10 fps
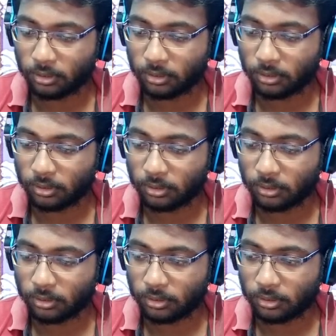
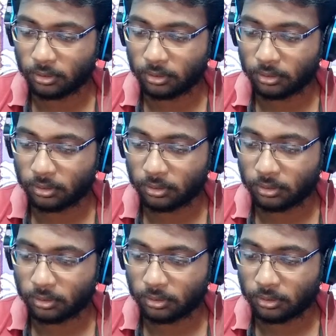
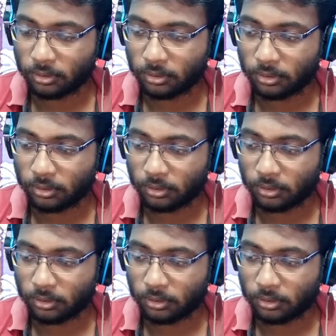(no one is talking)